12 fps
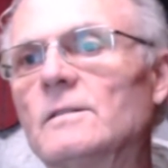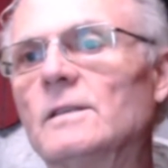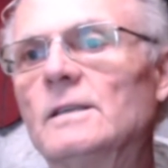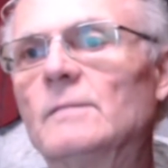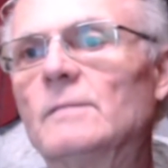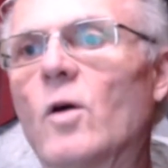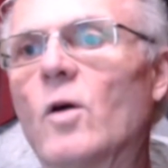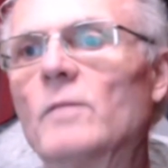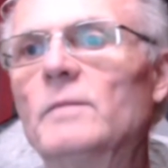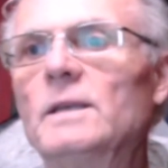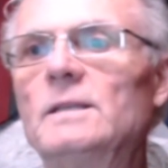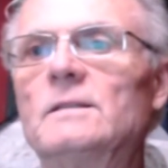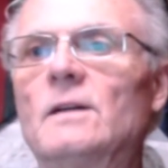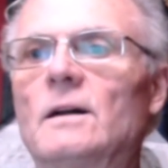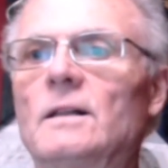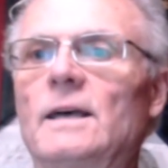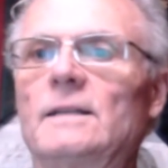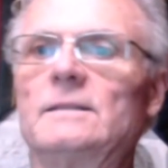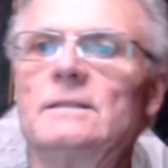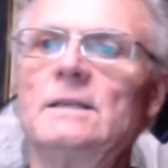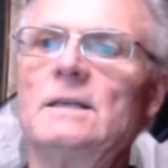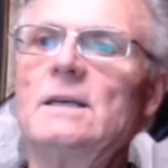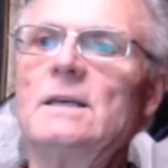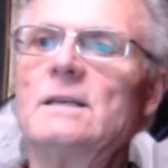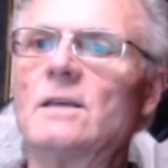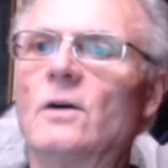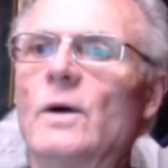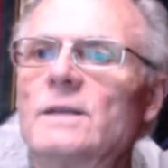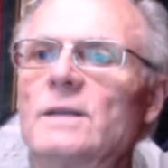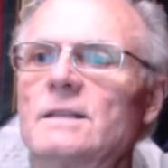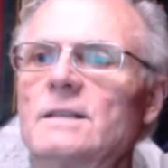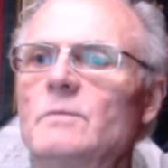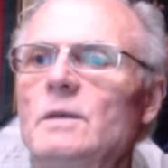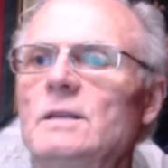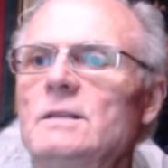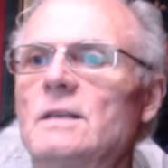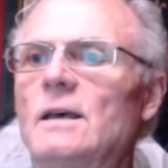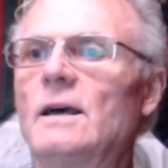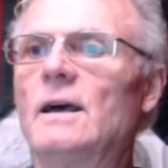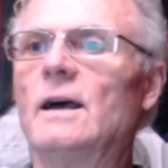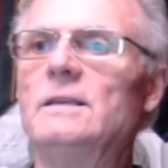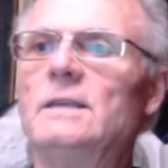the boar meat and all that. So Westus means a